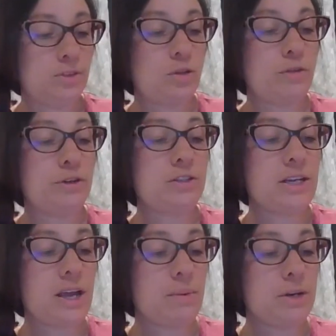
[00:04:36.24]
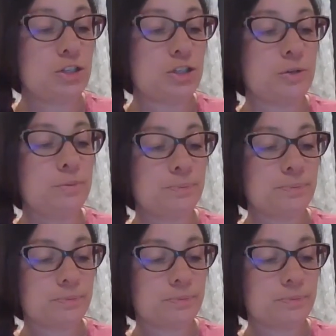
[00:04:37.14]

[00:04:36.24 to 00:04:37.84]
So the first thing I want to do